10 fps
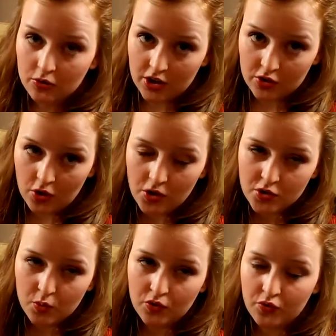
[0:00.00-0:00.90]
else I
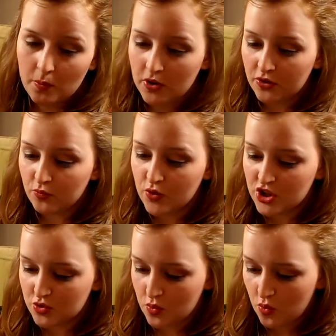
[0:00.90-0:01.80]
got was from
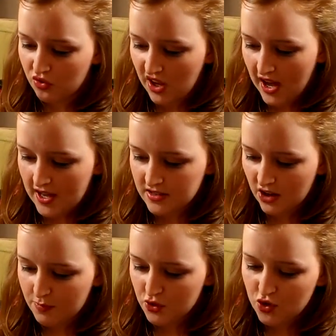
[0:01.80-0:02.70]
Rituals, and
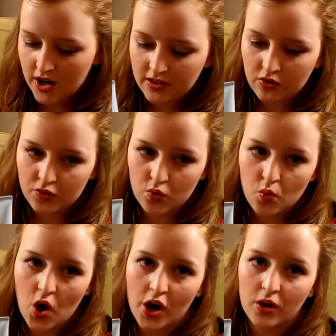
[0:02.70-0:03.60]
I've been trying this for a
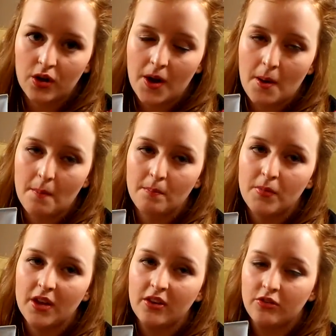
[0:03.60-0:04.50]
while, and
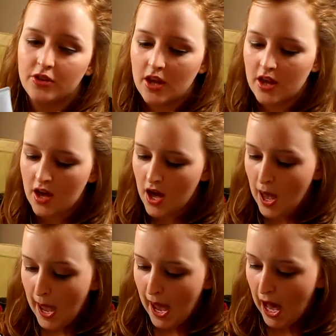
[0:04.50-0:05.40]
it's the
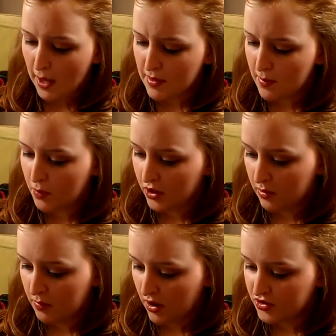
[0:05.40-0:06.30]
Hammam
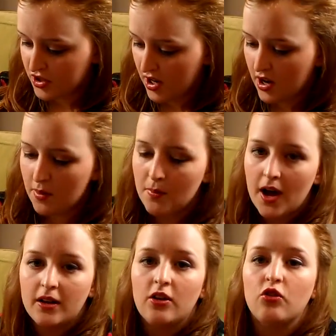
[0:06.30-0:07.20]
Body Mud, and
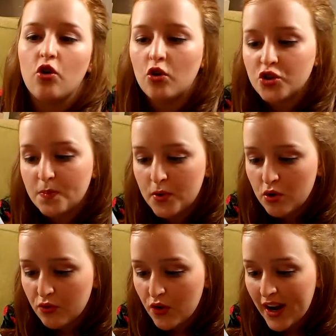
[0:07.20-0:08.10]
it's got
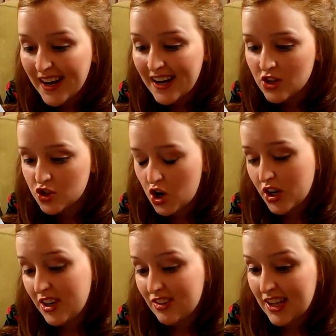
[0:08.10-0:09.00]
purifying
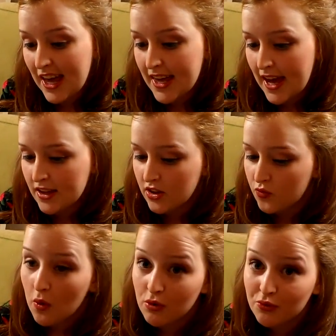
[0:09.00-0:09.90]
Chinese clay
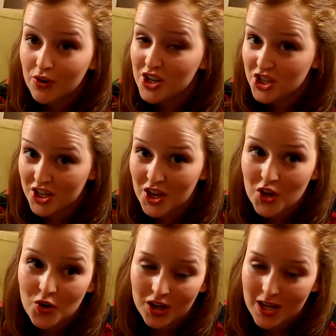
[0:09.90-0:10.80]
and refreshing
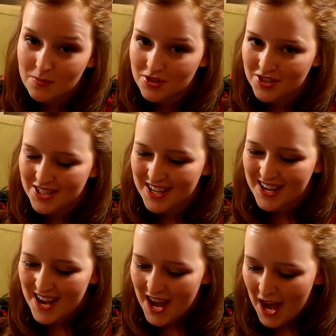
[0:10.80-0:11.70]
eucalyptus in
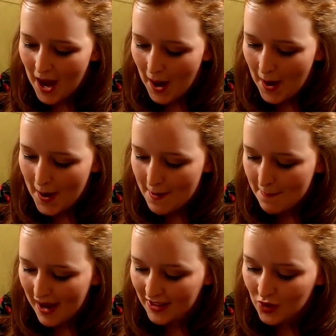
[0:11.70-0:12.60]
it,
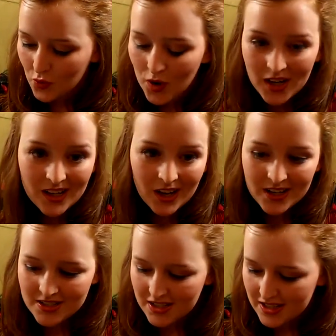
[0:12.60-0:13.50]
and I really
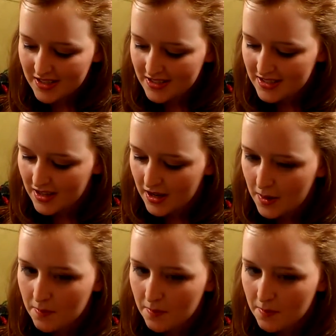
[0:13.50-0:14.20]
liked it. It's